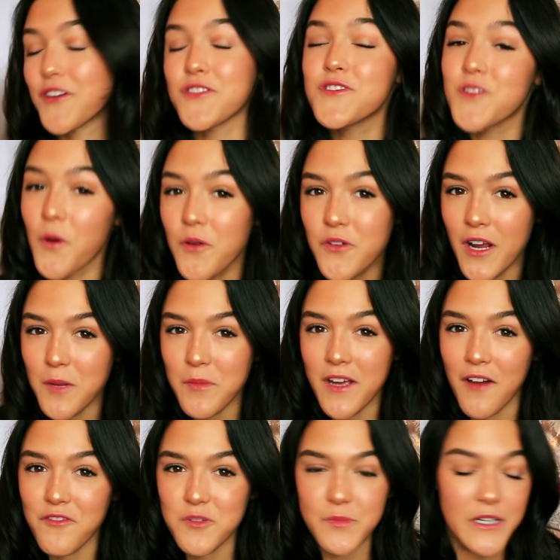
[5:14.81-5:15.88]
are so incredibly
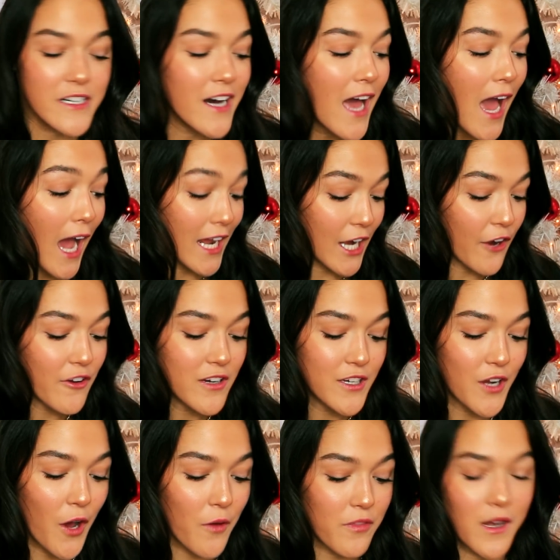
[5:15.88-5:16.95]
comfortable, and I already
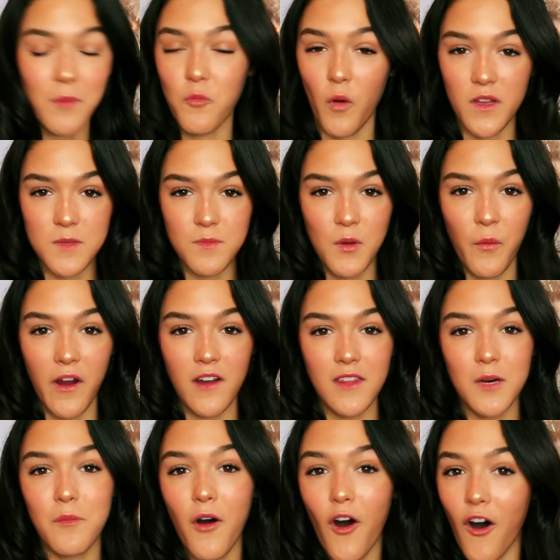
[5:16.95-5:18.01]
know that I'm going to be wearing
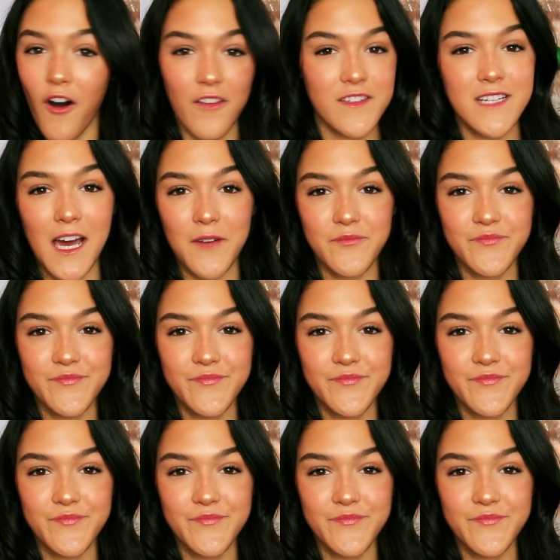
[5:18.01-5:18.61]
them all the time.